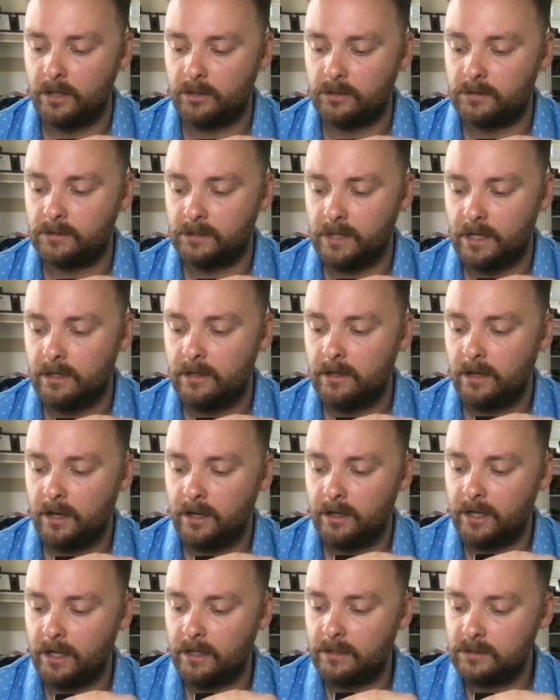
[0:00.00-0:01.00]
I should say,
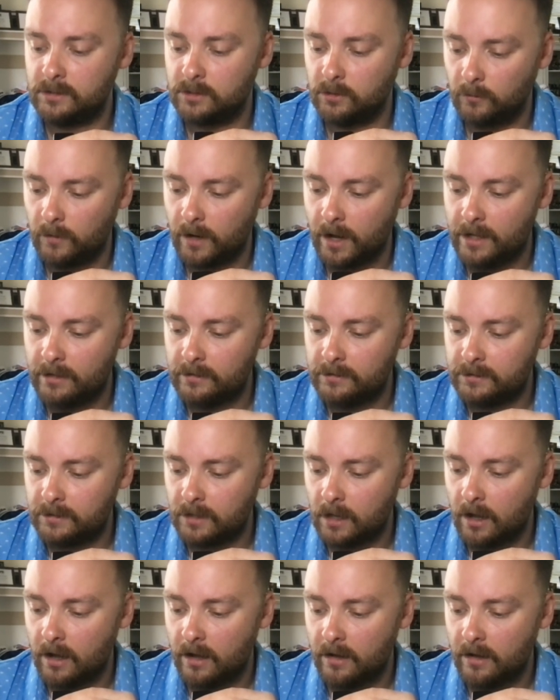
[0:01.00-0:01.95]
against the Reds.